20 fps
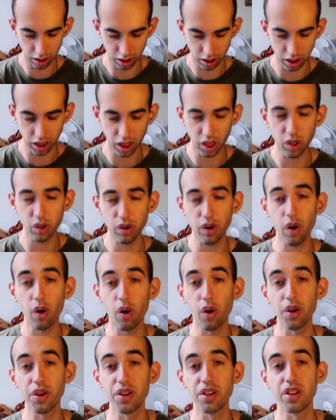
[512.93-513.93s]
so
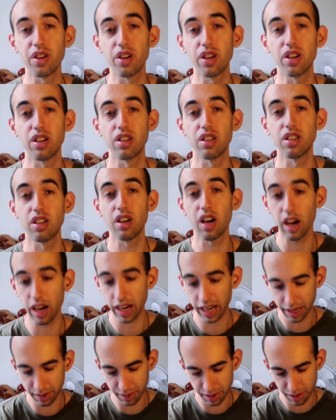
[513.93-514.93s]
on
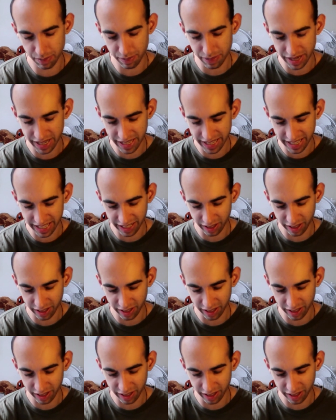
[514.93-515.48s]
IMDb